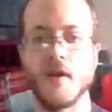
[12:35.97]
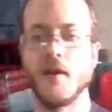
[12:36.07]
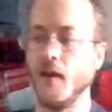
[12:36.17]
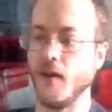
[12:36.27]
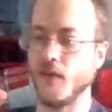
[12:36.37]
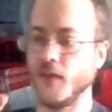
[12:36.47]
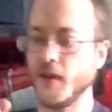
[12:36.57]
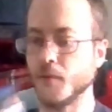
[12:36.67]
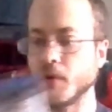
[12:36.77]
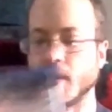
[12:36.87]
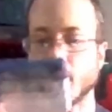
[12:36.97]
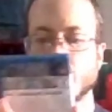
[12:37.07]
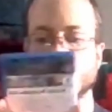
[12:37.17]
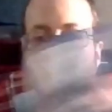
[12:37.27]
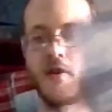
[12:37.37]
And then we got
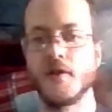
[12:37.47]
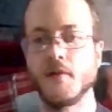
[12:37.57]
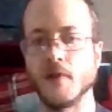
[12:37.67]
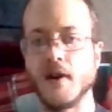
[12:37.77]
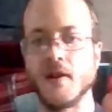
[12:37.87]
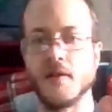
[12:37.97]
Child of Light.